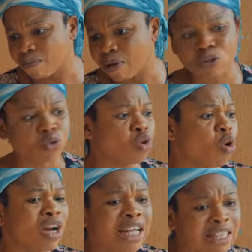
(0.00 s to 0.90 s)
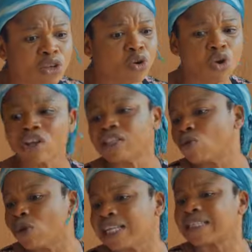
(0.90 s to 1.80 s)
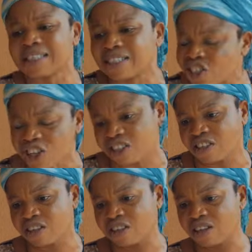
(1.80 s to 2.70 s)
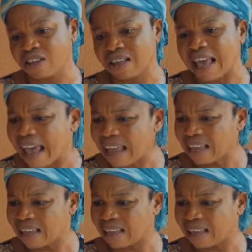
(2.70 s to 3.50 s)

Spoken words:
But the only thing you know is to eat and shit. Eh?